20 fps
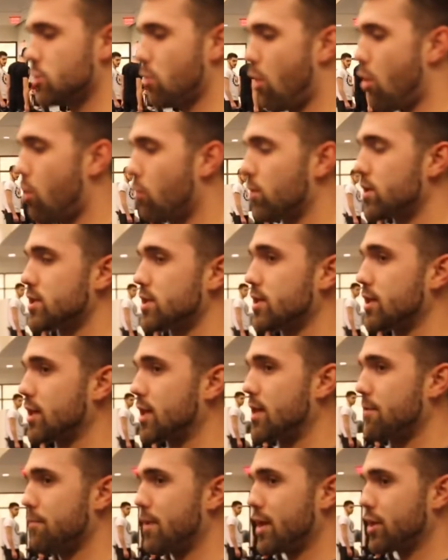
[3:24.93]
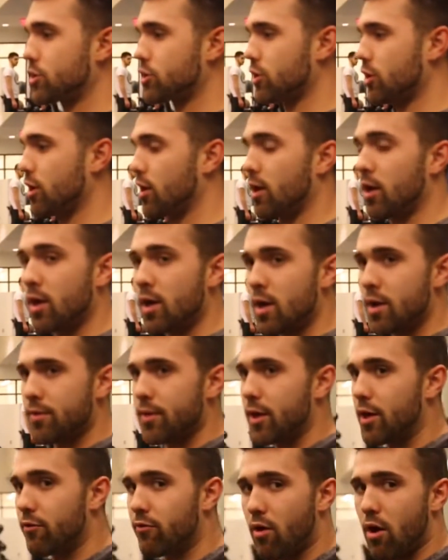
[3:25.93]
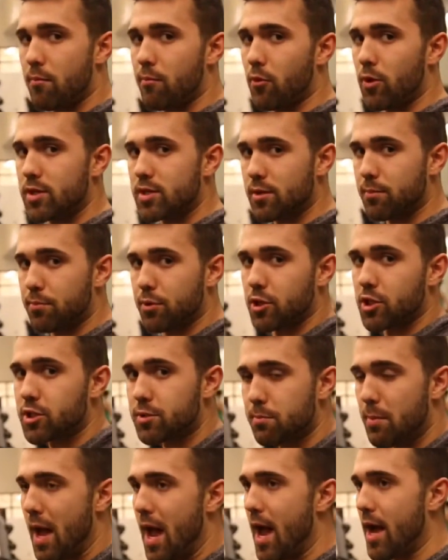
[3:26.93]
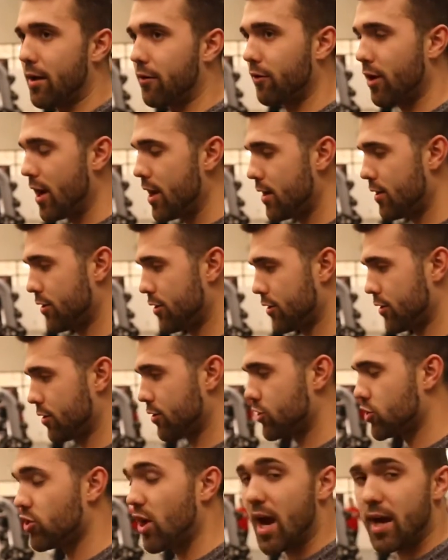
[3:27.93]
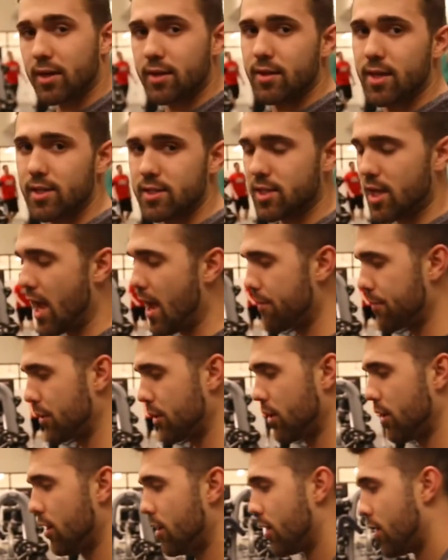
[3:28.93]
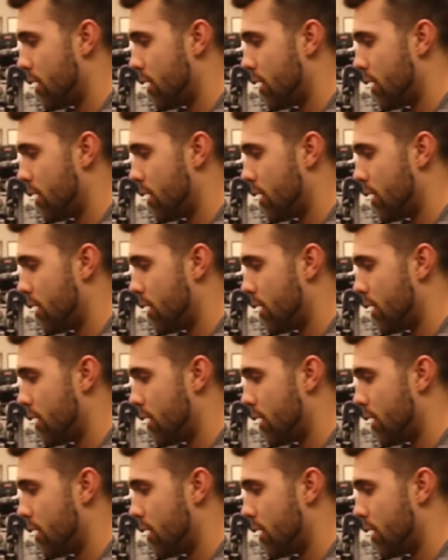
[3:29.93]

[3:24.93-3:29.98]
you always need to make sure that your rhomboids are pushed back, right? You're contracting that scapula.